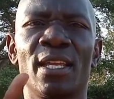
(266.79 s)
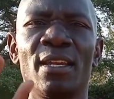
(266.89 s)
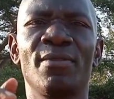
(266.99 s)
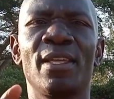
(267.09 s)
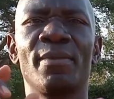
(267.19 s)

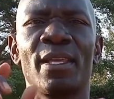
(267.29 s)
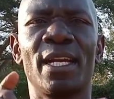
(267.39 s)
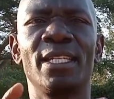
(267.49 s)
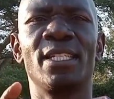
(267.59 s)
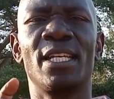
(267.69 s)
give them the
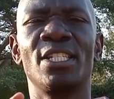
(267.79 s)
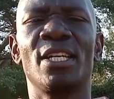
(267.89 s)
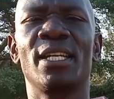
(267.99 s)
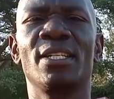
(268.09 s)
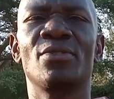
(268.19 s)
right
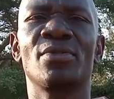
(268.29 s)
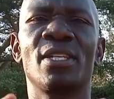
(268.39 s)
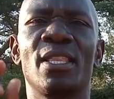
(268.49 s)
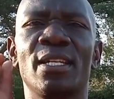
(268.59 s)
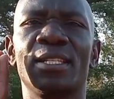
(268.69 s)
nurturing to
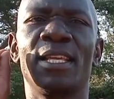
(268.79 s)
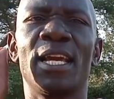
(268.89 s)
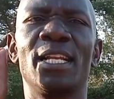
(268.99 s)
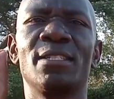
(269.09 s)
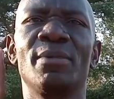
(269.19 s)
see that they
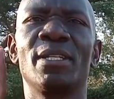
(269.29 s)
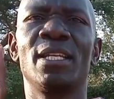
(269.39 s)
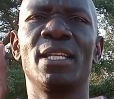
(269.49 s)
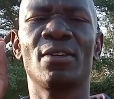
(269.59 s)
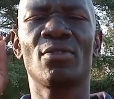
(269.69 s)

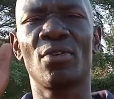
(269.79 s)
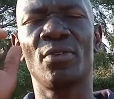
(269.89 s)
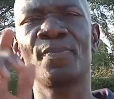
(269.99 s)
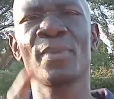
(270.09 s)
ultimately grow.